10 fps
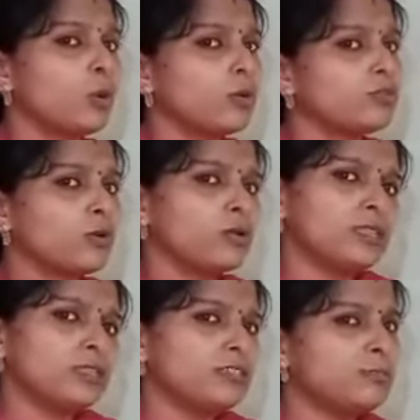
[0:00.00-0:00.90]
So
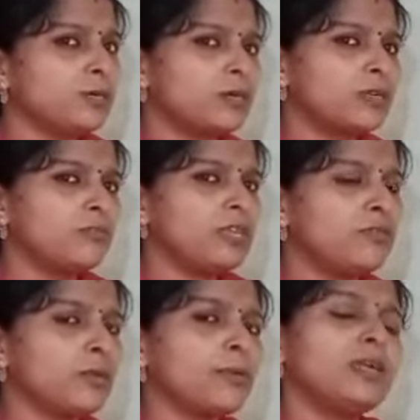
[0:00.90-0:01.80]
this bird,
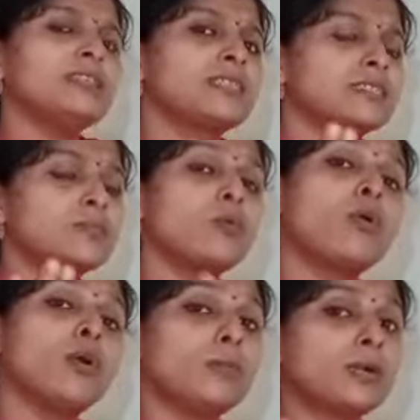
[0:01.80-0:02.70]
weaver bird, is a
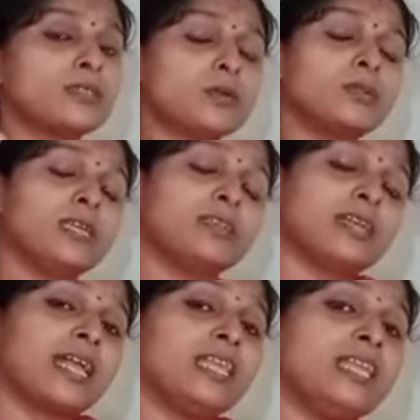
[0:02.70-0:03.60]
small bird, so it
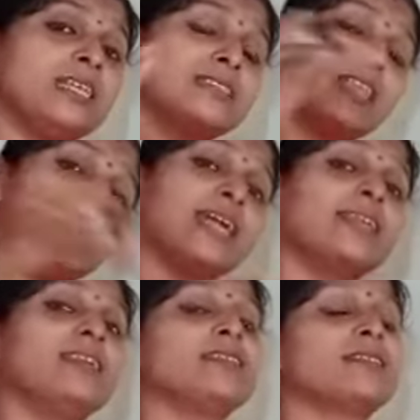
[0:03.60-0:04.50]
can easily get
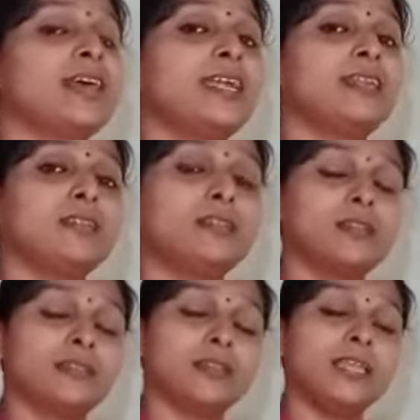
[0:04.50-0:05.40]
inside
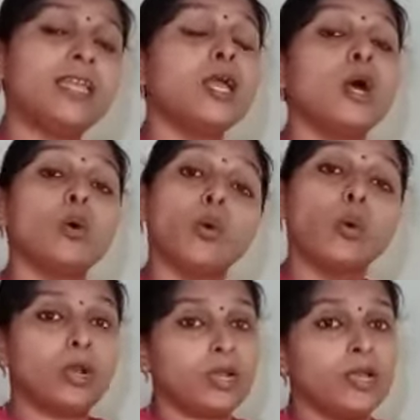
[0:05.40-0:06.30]
the
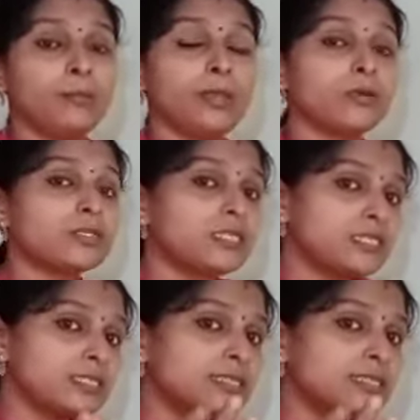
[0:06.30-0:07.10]
hole because it is a